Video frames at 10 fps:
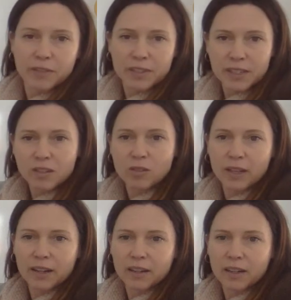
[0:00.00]
of a single
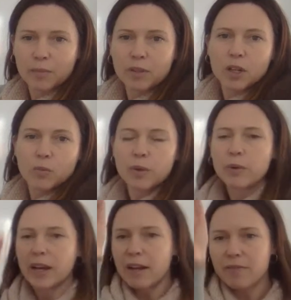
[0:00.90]
outcome, we would
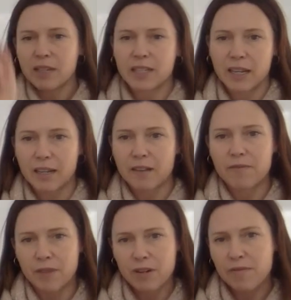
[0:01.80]
have to take a
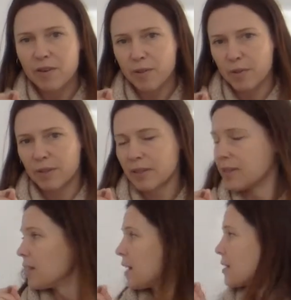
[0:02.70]
very, very thin
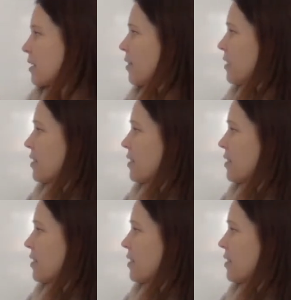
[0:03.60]
slice, and the